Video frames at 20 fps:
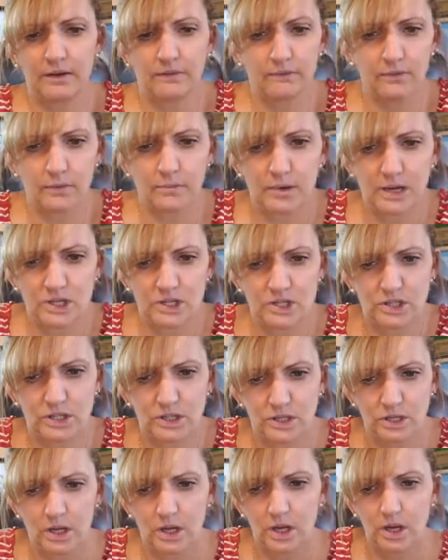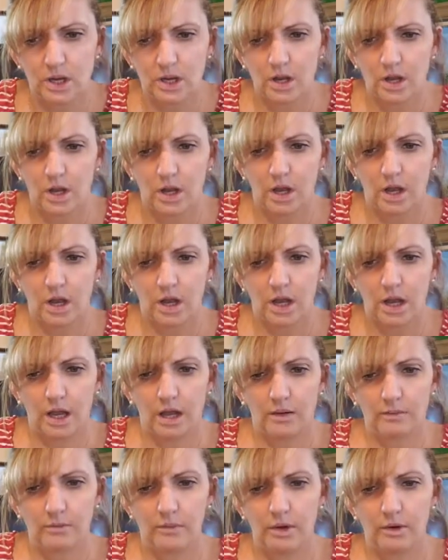information
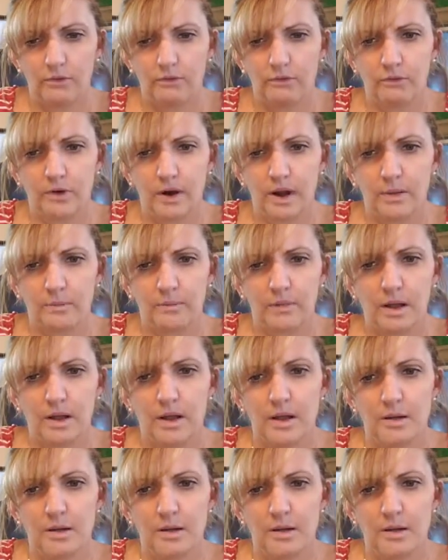from.